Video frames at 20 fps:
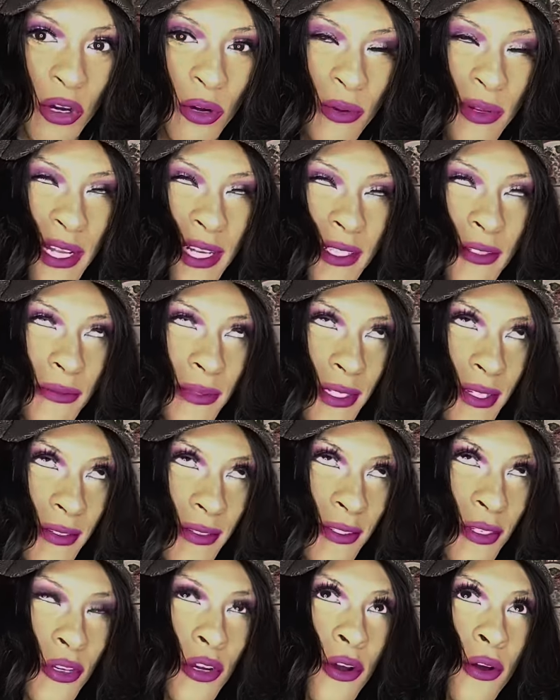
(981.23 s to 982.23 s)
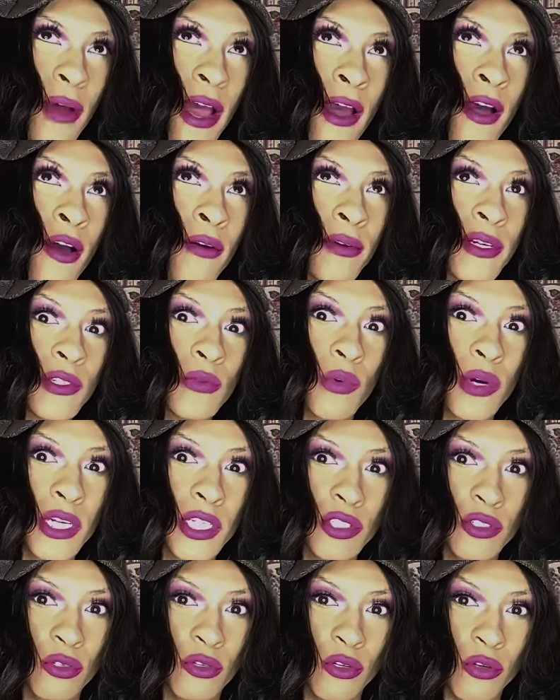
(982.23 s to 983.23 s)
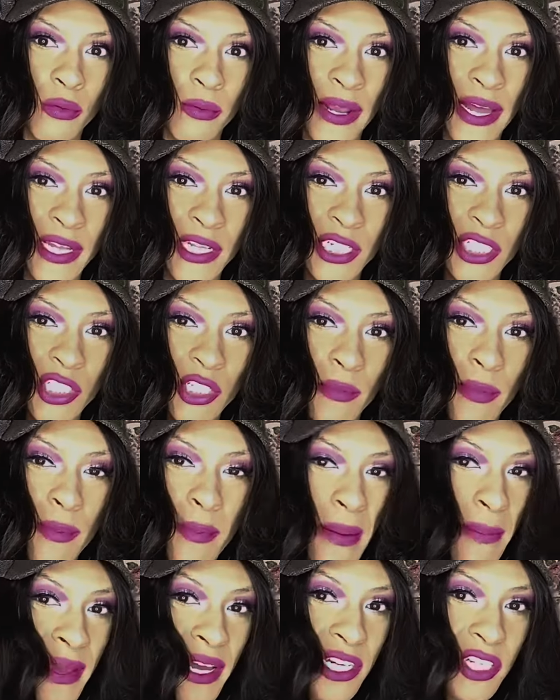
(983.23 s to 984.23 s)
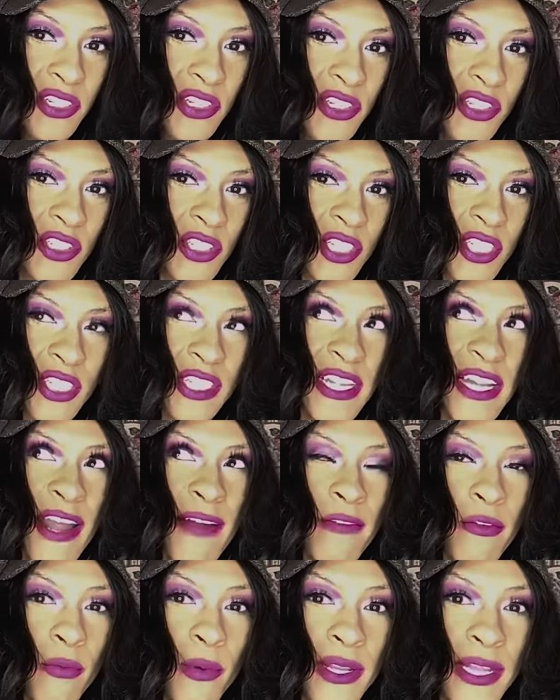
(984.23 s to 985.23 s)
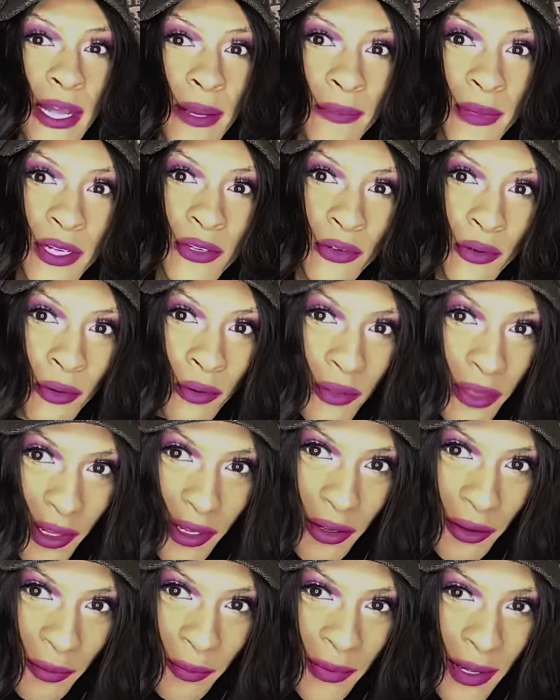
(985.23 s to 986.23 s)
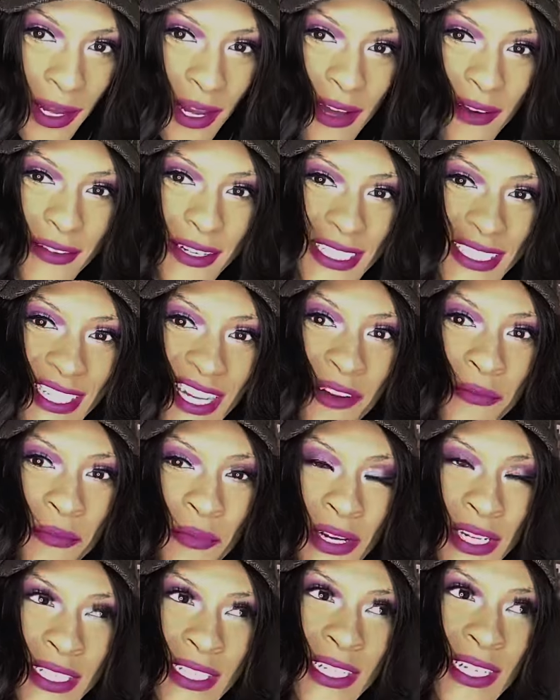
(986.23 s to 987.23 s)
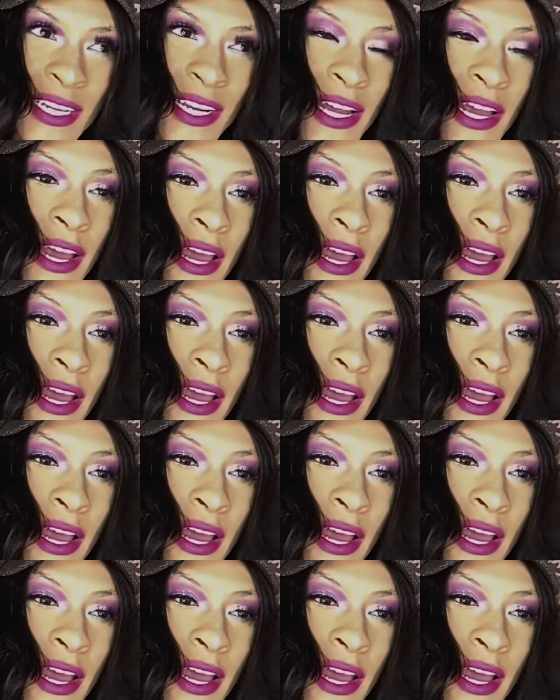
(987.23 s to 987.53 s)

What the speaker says: That's what, you know, I always wanted to do a reality show, but my managers just never would let me do them for some reason.